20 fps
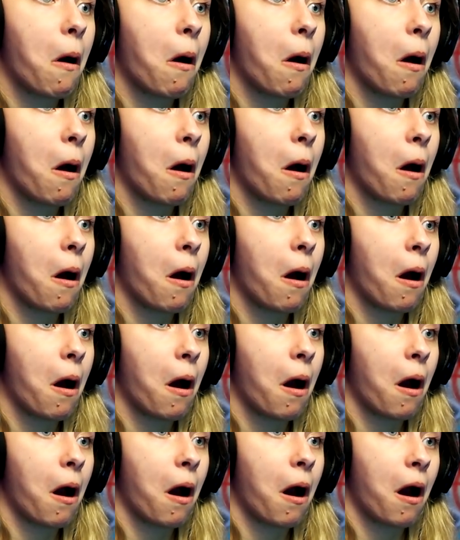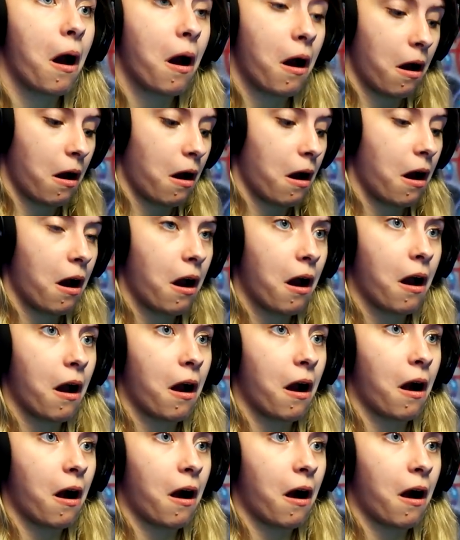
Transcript: Nothing is said.